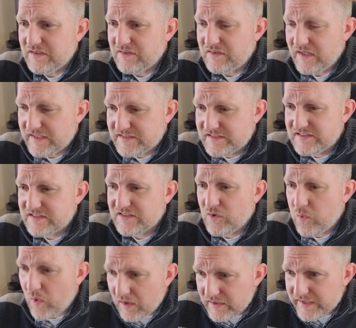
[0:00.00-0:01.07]
less
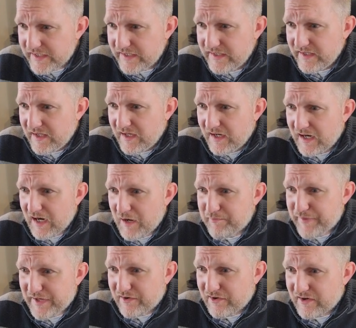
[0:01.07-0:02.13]
quality,
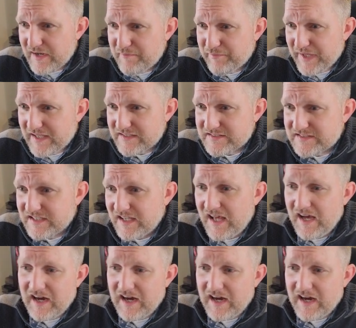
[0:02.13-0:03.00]
better and best.